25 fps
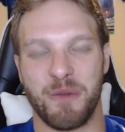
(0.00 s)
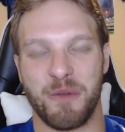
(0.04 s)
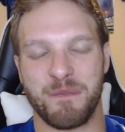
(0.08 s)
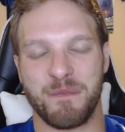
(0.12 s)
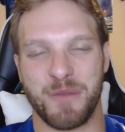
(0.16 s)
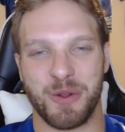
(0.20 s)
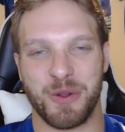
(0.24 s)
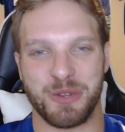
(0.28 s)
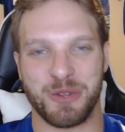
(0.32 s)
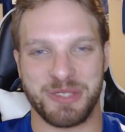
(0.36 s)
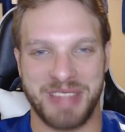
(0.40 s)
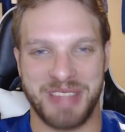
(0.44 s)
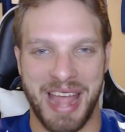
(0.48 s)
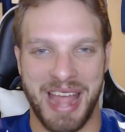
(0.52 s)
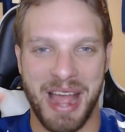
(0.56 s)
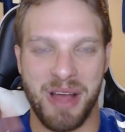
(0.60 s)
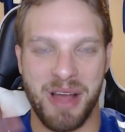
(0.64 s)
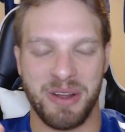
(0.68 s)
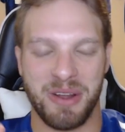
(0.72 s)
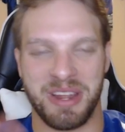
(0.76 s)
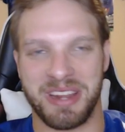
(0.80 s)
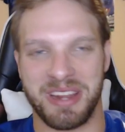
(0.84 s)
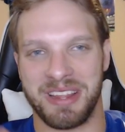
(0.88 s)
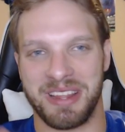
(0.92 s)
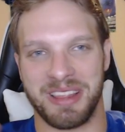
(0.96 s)
a first
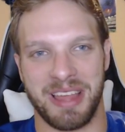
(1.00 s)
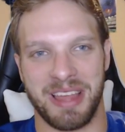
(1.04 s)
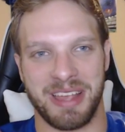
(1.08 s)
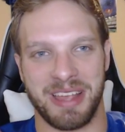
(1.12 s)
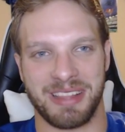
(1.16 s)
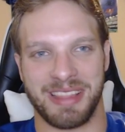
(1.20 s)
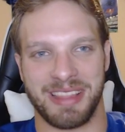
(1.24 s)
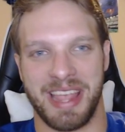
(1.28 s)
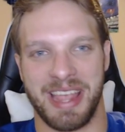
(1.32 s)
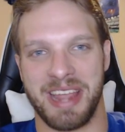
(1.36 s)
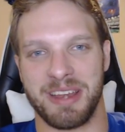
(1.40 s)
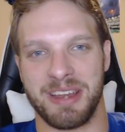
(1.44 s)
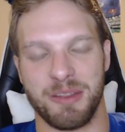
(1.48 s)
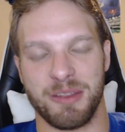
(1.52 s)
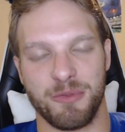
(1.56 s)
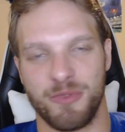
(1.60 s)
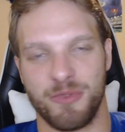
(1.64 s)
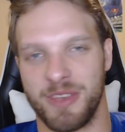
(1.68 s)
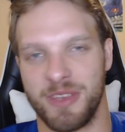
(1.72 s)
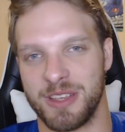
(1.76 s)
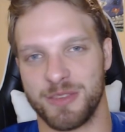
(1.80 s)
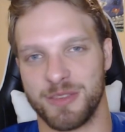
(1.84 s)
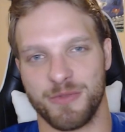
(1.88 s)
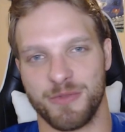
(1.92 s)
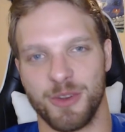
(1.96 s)
down and he like landed
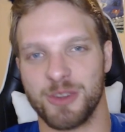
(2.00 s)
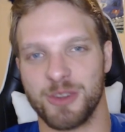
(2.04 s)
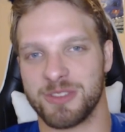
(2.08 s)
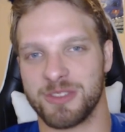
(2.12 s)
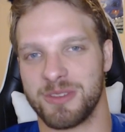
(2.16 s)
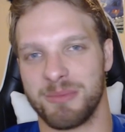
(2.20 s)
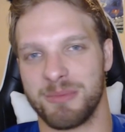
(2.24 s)
face first.